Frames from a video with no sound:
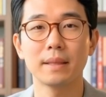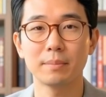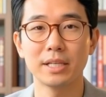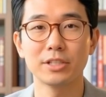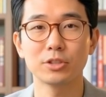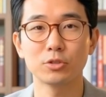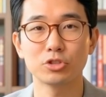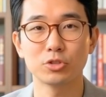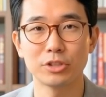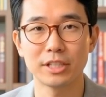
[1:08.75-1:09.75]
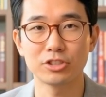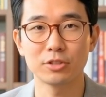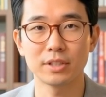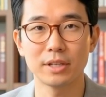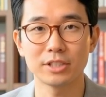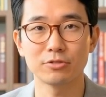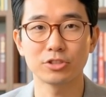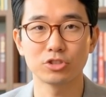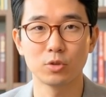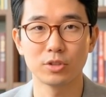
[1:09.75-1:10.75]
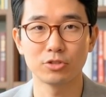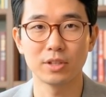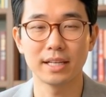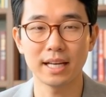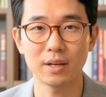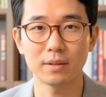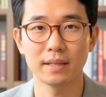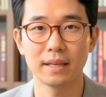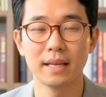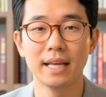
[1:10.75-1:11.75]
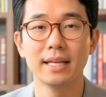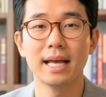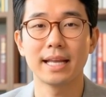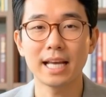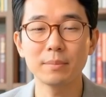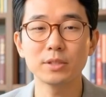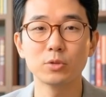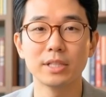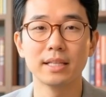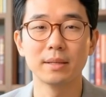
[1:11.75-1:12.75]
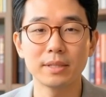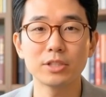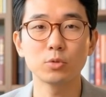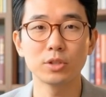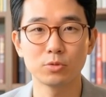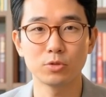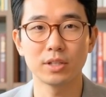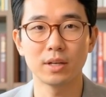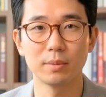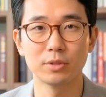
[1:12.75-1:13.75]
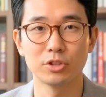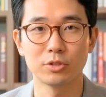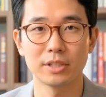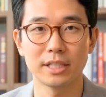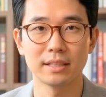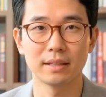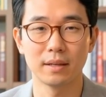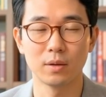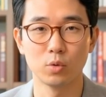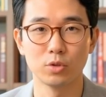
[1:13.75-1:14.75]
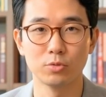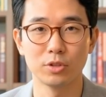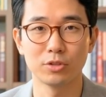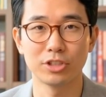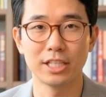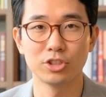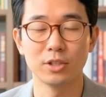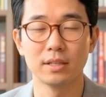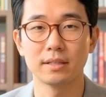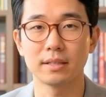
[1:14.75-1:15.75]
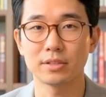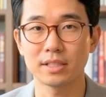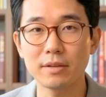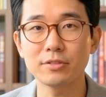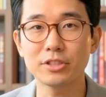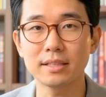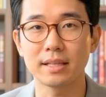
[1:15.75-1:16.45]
because those two things are very different stories right now, and that gap between them is where the real opportunity, or the real danger, lives.